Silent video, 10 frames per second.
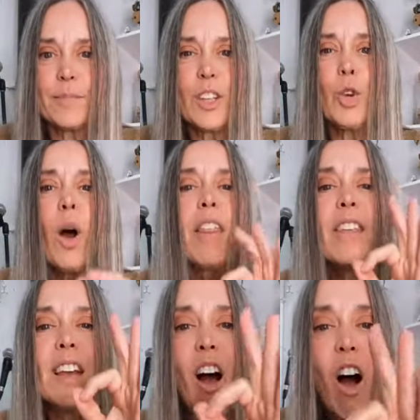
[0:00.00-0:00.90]
you are
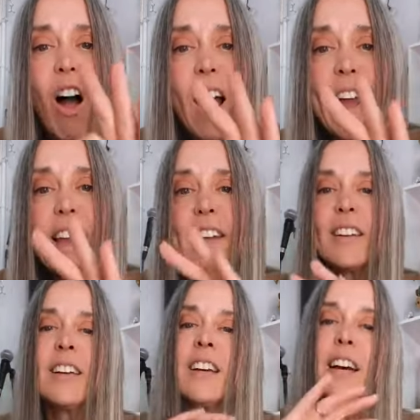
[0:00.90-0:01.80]
the
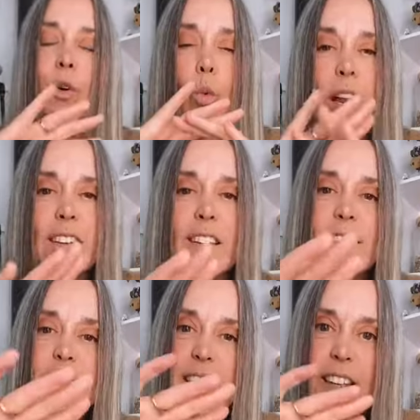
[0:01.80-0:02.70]
I,
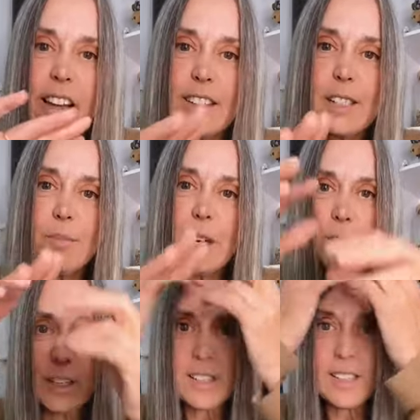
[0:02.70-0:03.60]
witnessing,
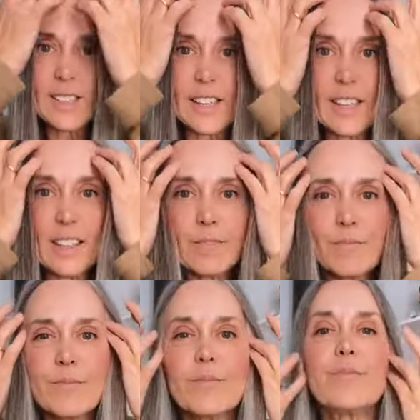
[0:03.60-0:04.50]
experiencing